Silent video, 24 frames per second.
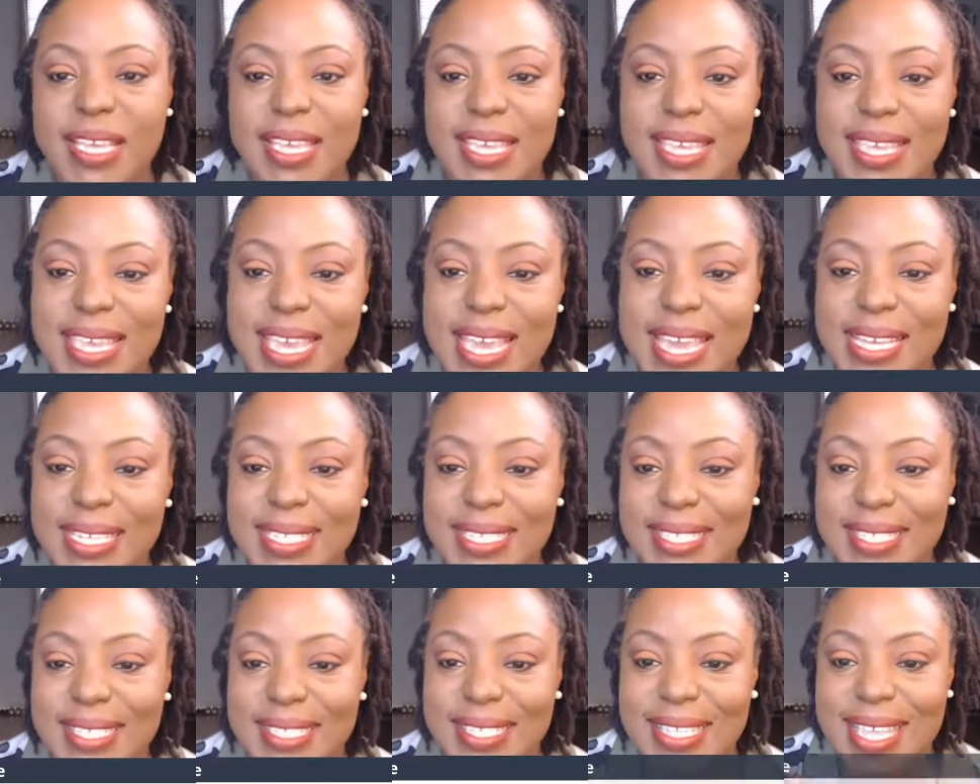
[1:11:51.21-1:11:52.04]

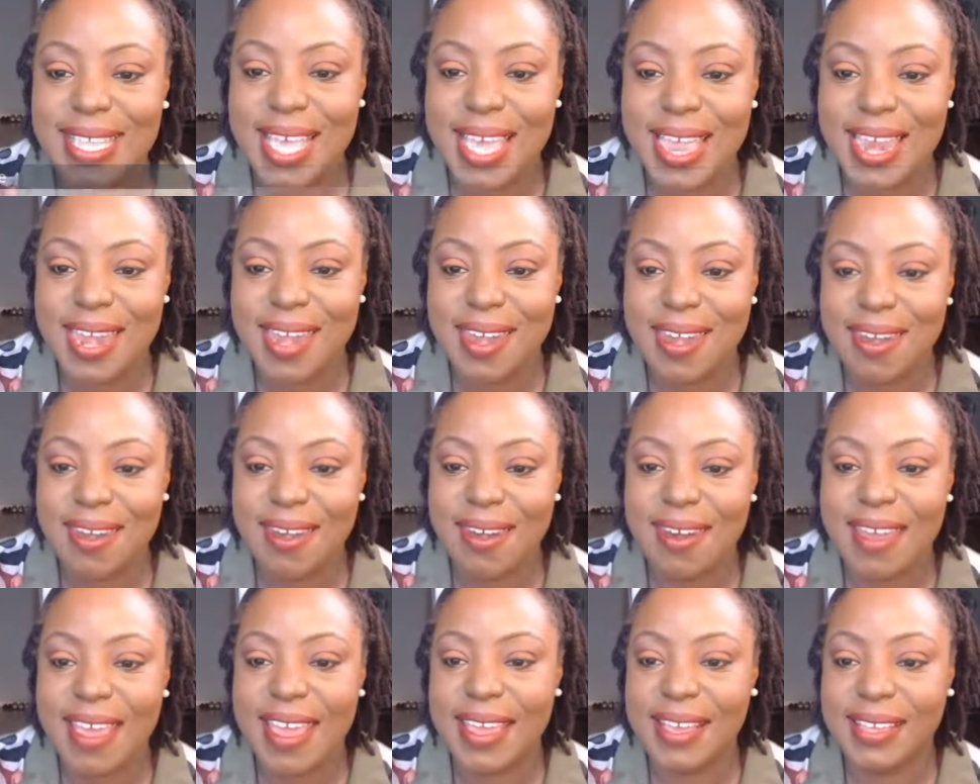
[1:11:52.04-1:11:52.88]
Yes,
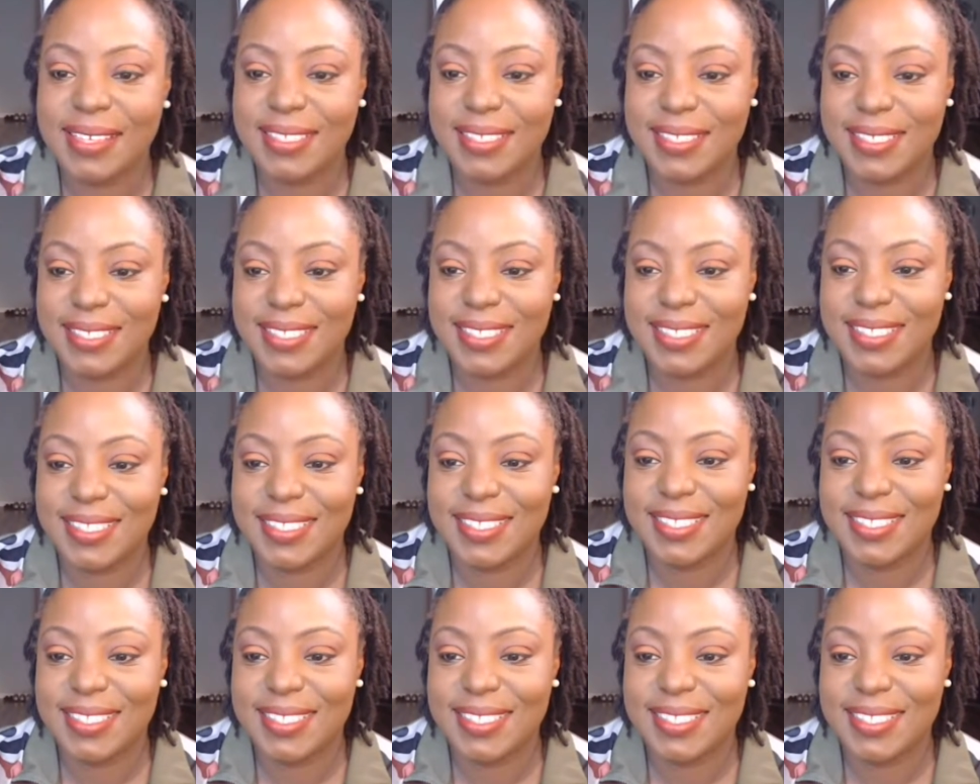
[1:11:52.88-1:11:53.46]
nice.